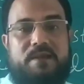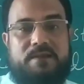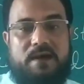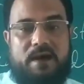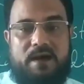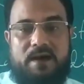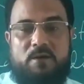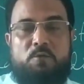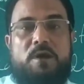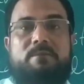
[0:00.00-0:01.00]
the
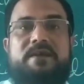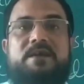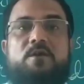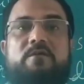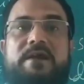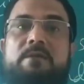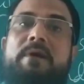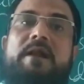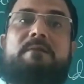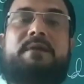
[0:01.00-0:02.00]
well-being of
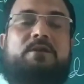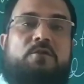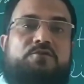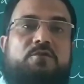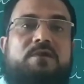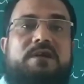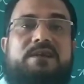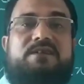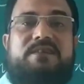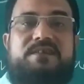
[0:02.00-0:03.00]
environment also.
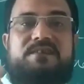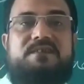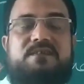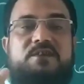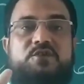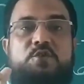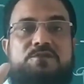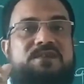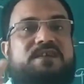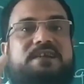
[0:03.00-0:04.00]
So this
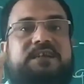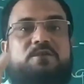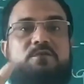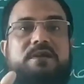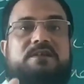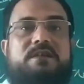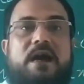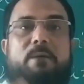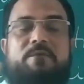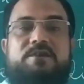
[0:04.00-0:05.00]
shows his attitude, his
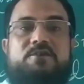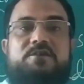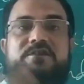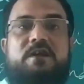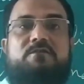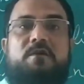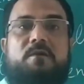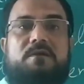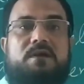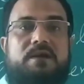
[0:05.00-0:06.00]
love, his concern
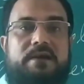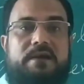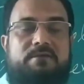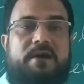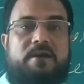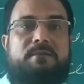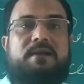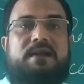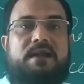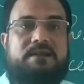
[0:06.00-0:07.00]
for
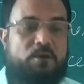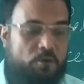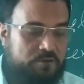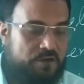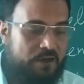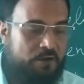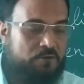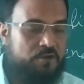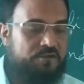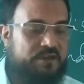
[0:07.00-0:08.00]
environment. And our
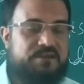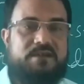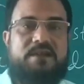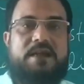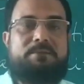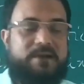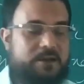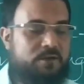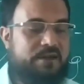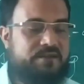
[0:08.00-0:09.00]
author says, Nani
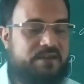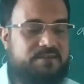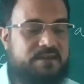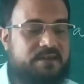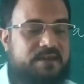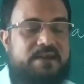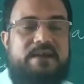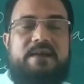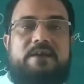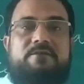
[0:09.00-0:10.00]
Palkhivala says that
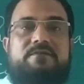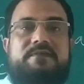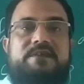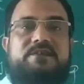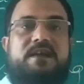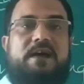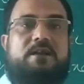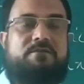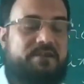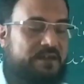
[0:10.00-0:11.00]
if this
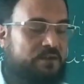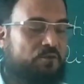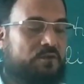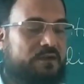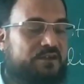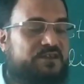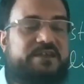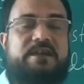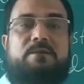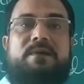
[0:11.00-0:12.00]
kind of attitude is
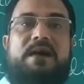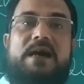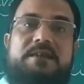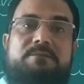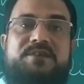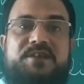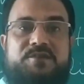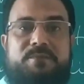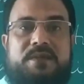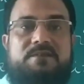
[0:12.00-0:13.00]
shared by other
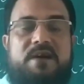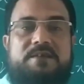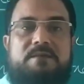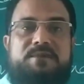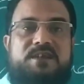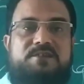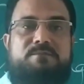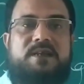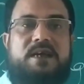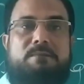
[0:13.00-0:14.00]
businessmen, if other
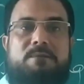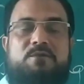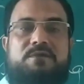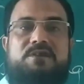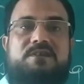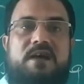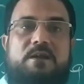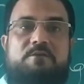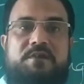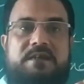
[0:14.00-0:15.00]
businessmen come up with this
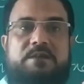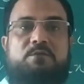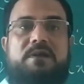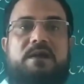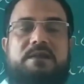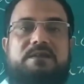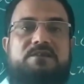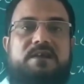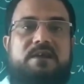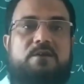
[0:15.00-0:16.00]
kind of attitude and
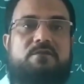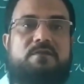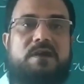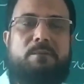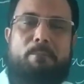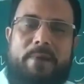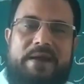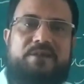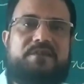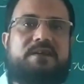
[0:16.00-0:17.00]
this kind of
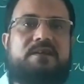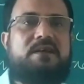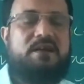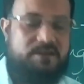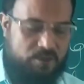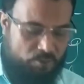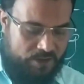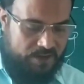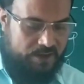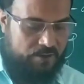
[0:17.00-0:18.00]
mindset, then
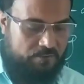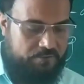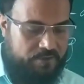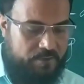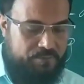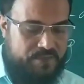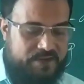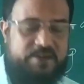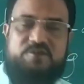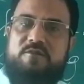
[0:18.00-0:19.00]
what kind of
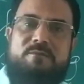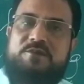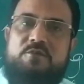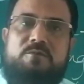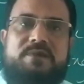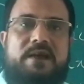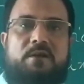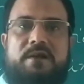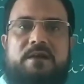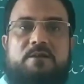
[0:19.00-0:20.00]
transformation would be there,
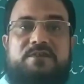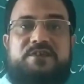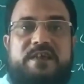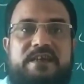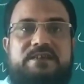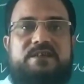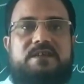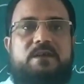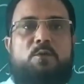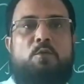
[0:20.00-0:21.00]
what kind of change
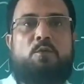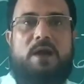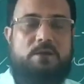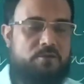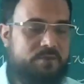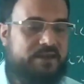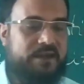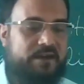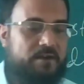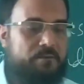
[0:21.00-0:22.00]
in the whole world would
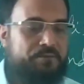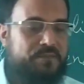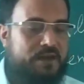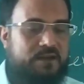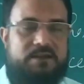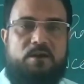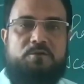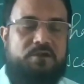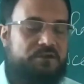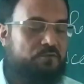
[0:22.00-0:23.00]
be there. The
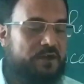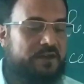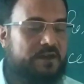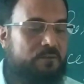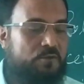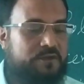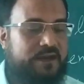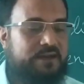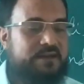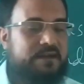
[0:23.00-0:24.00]
author is wondering about
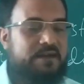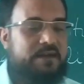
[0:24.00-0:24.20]
that.